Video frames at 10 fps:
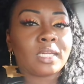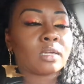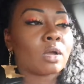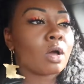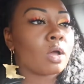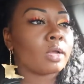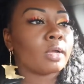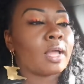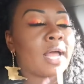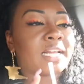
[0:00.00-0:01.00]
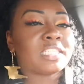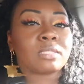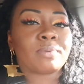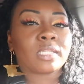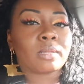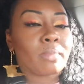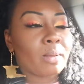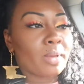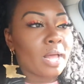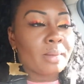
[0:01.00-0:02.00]
in the car. I just picked up my
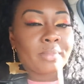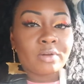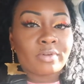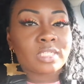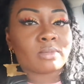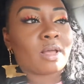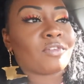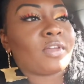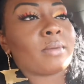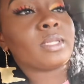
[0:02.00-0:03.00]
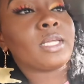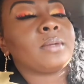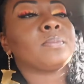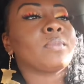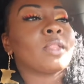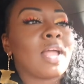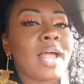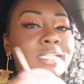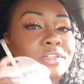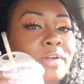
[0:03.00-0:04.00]
mom and the rest of my family. I
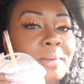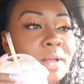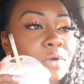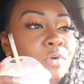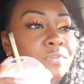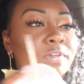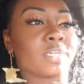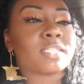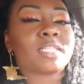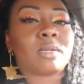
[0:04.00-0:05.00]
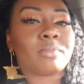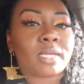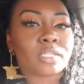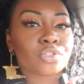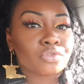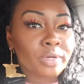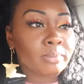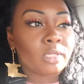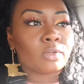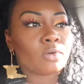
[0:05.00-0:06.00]
had to grab my coffee because it's going to be an
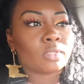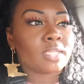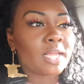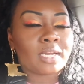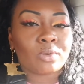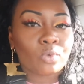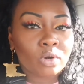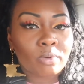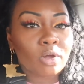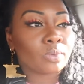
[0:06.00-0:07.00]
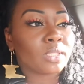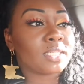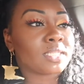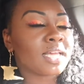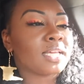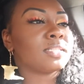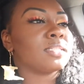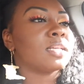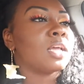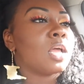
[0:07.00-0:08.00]
extremely long day in the water park with these
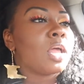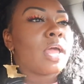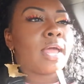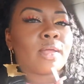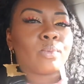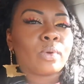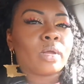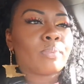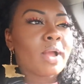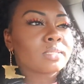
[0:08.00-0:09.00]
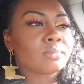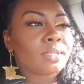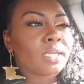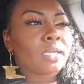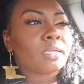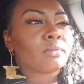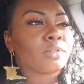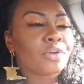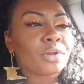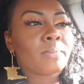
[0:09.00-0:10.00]
kids. And we're approximately
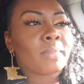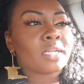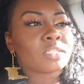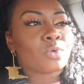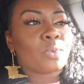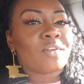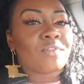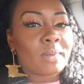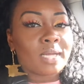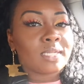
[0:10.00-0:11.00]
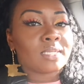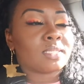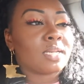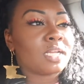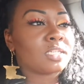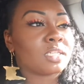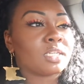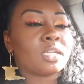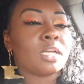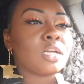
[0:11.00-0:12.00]
30 minutes away from our
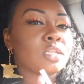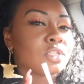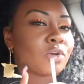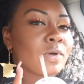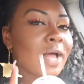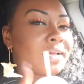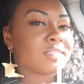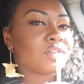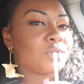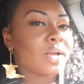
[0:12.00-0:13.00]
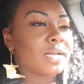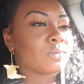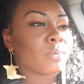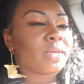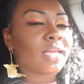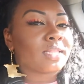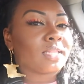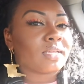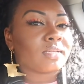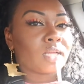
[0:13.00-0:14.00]
destination. So I'll see you guys when we get there.